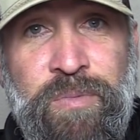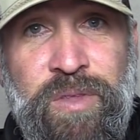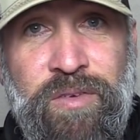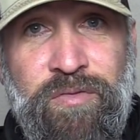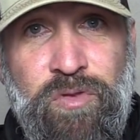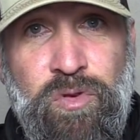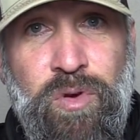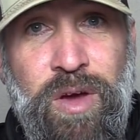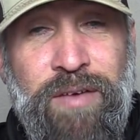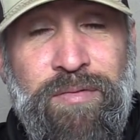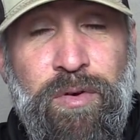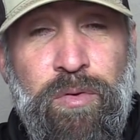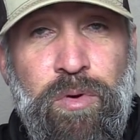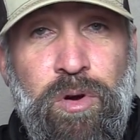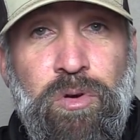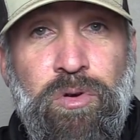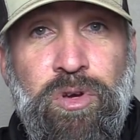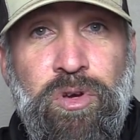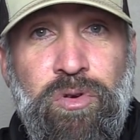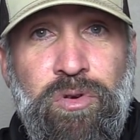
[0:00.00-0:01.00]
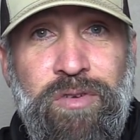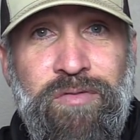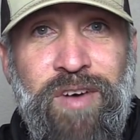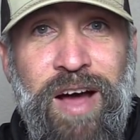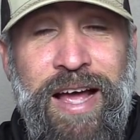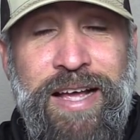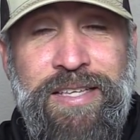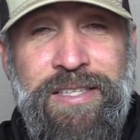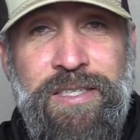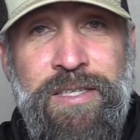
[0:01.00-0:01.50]
if you have a Roku
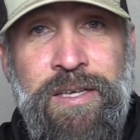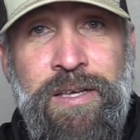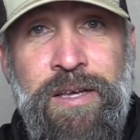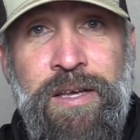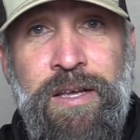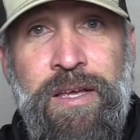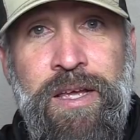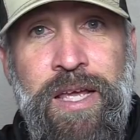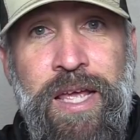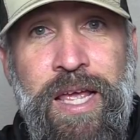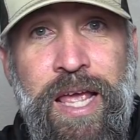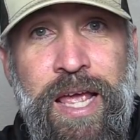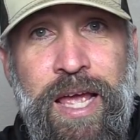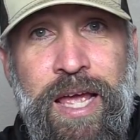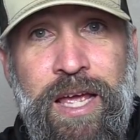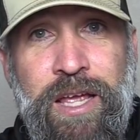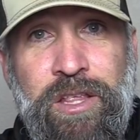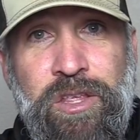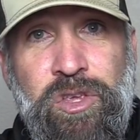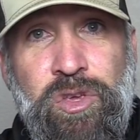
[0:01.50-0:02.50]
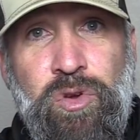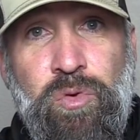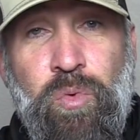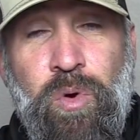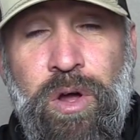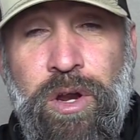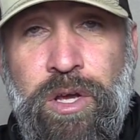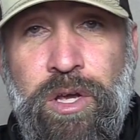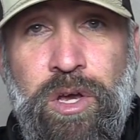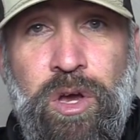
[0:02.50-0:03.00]
device and you
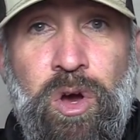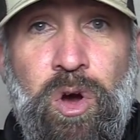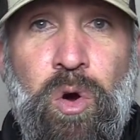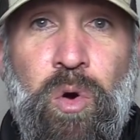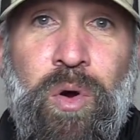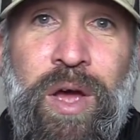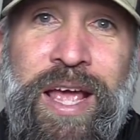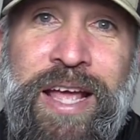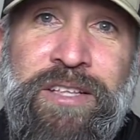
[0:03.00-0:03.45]
want to go